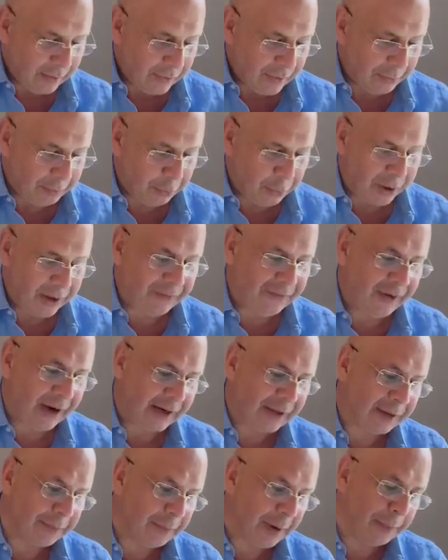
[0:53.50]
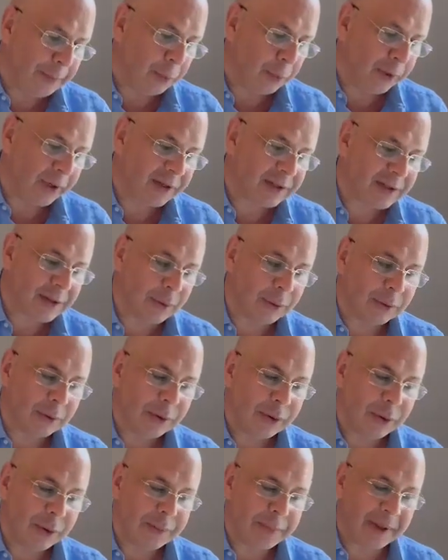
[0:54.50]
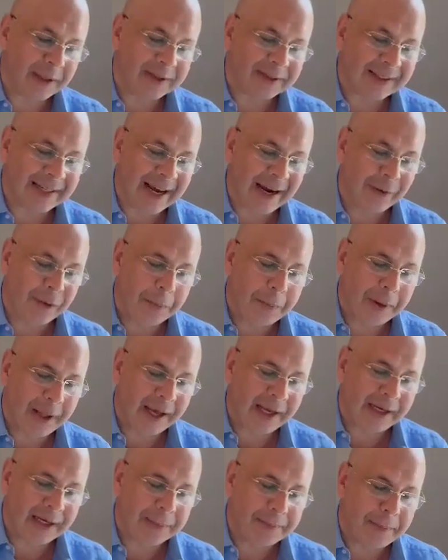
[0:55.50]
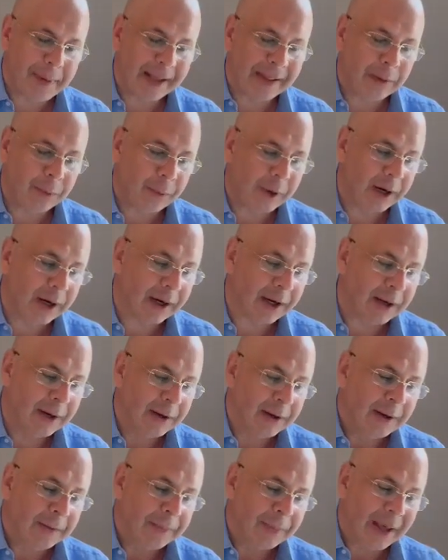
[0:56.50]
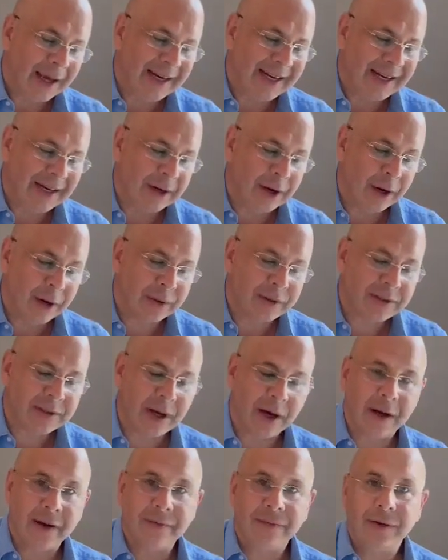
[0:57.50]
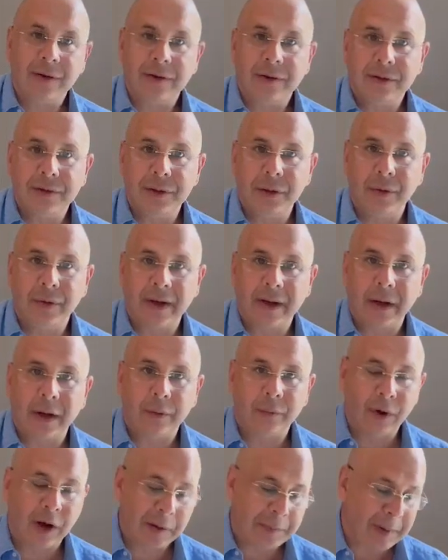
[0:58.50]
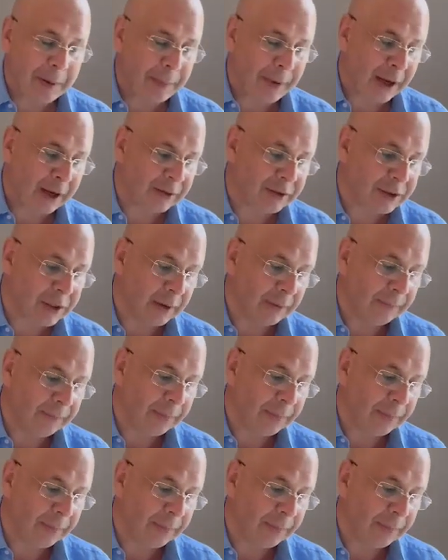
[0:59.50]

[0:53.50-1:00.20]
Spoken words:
the prefect at my boarding school, who built an aeroplane in metalwork and it nosedived during a rugby match.